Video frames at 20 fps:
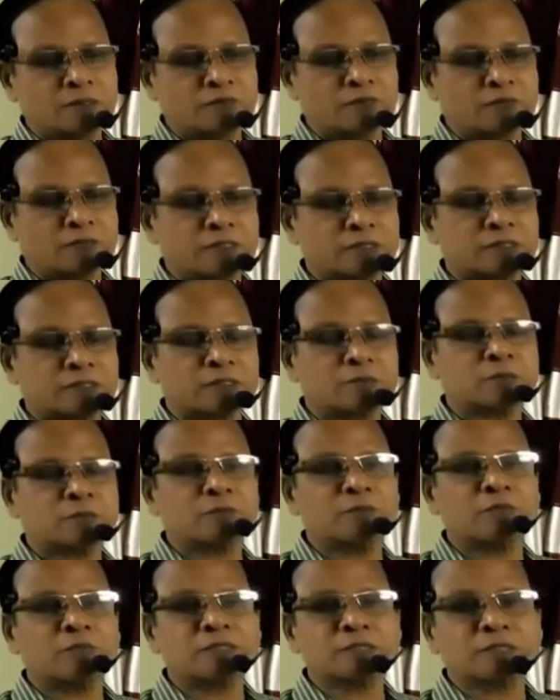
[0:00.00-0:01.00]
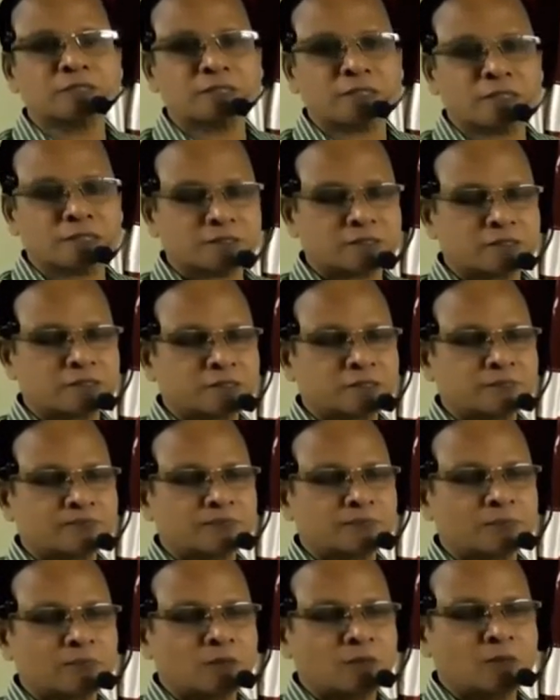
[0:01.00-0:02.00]
For example, the blood cells.
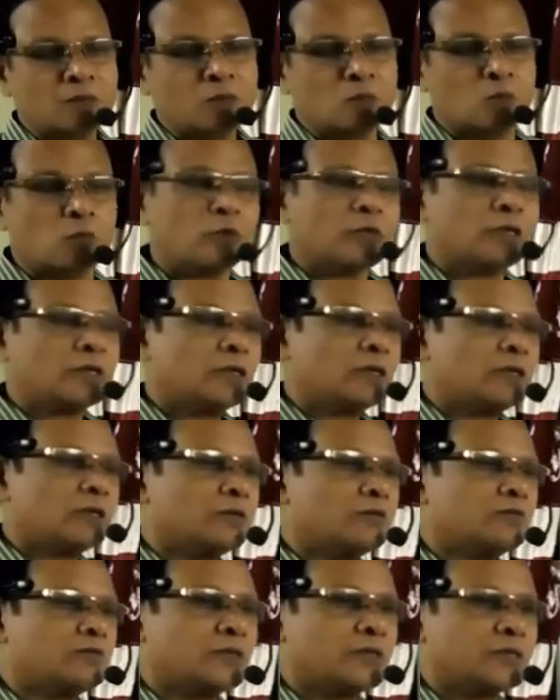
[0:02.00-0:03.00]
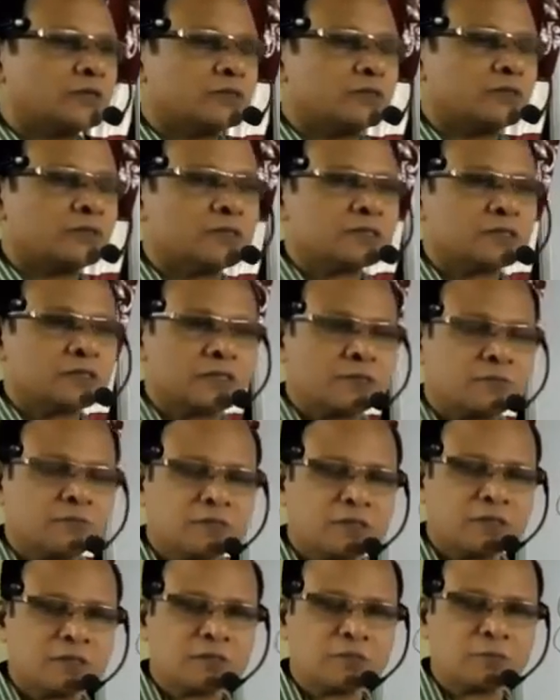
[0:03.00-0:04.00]
We have actually the stem
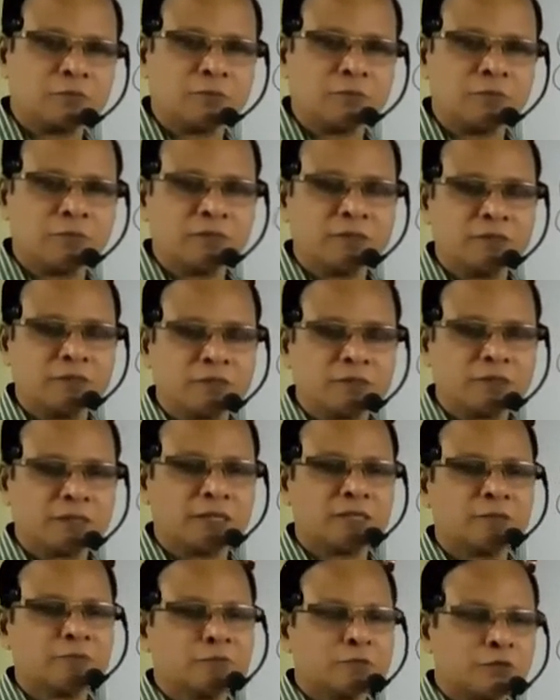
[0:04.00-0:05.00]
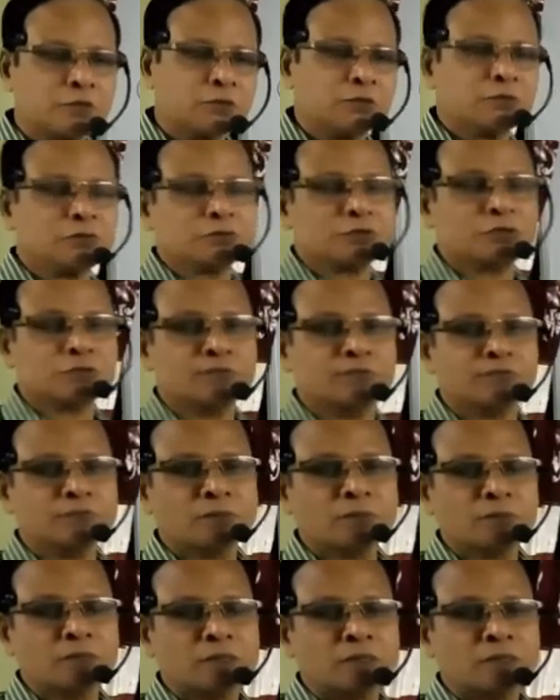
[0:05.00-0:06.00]
cells of the blood can produce
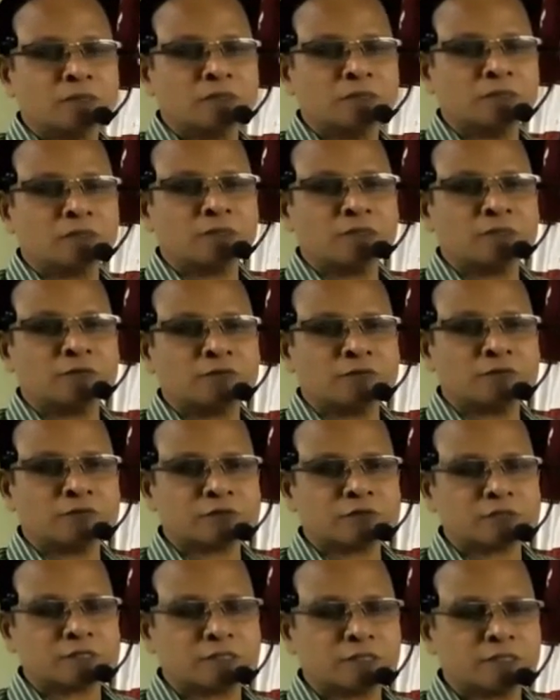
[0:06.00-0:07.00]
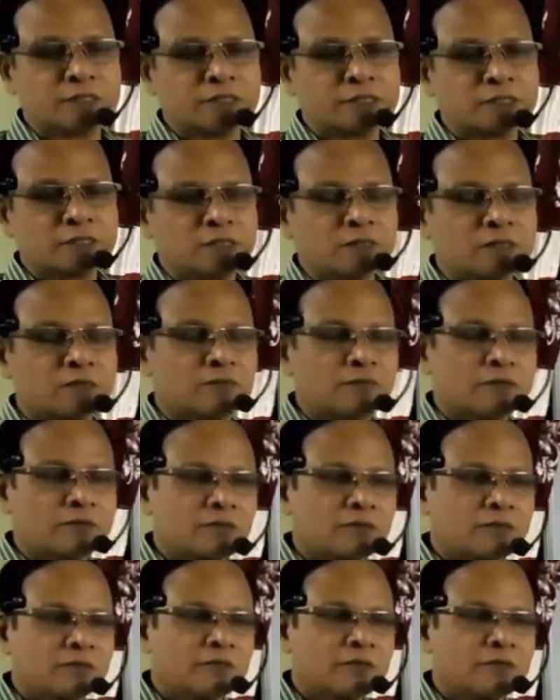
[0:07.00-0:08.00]
the lymphocytes, or we
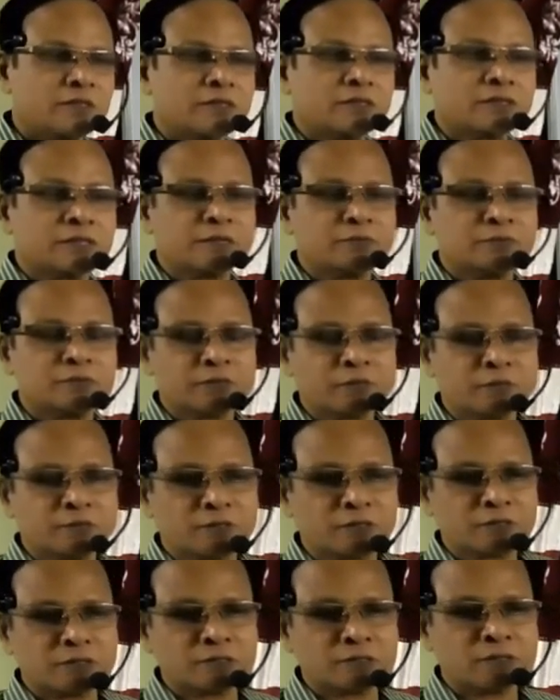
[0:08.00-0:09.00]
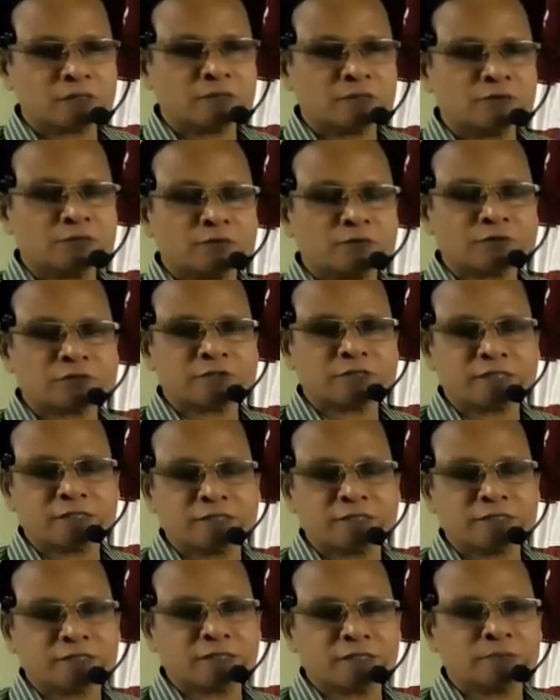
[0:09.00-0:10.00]
have any types of cells, the
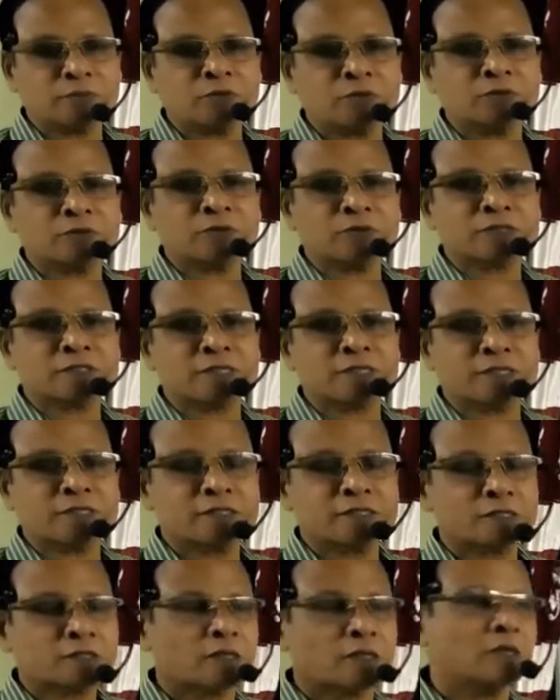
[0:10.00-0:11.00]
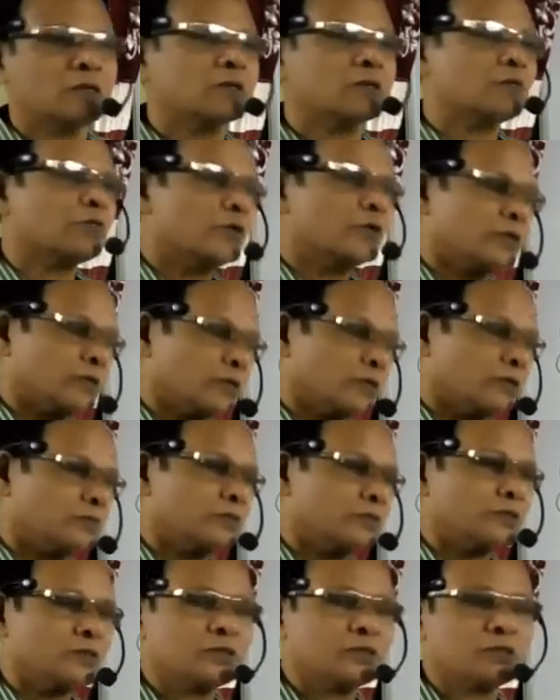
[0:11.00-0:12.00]
lymphocytes, the monocytes, or we have
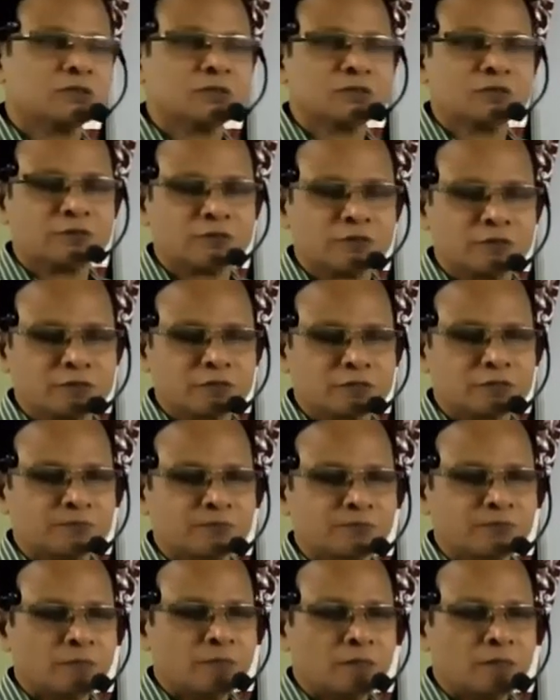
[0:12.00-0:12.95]
the neutrophils.